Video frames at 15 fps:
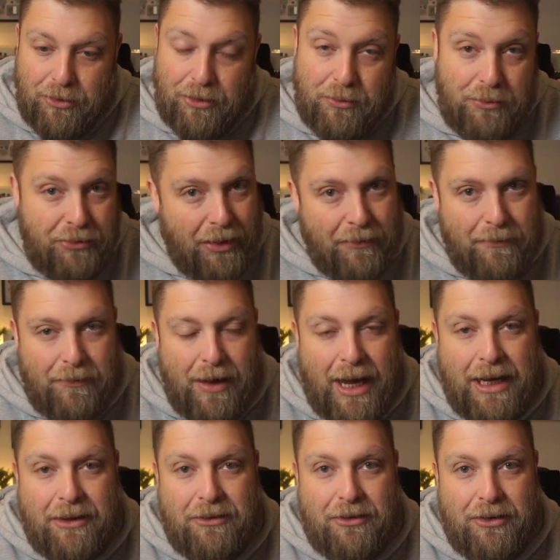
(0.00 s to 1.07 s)
use on
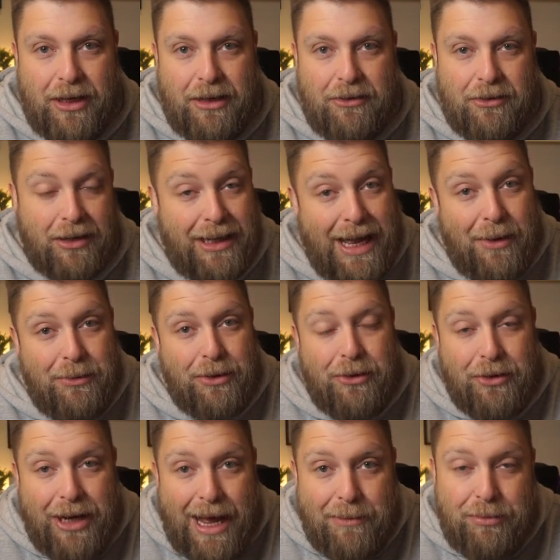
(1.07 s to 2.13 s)
Fire Sticks to
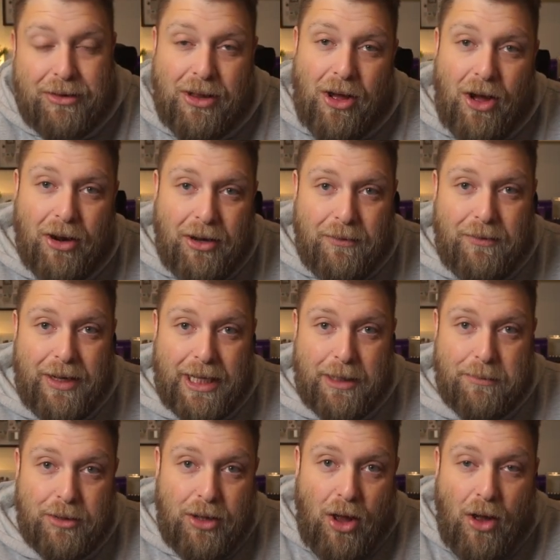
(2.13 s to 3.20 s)
download apps that aren't
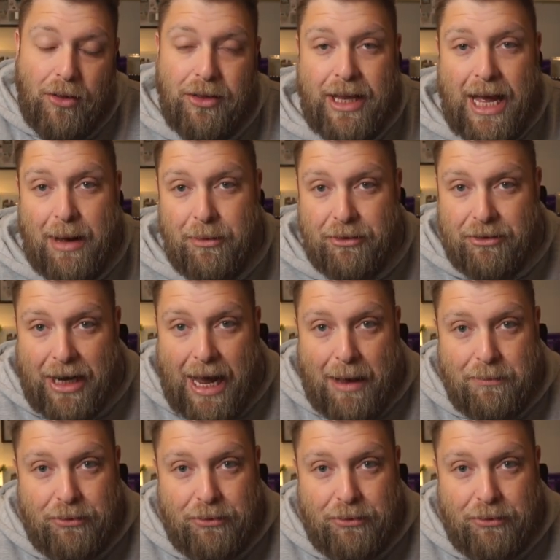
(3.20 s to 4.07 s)
available on the Amazon App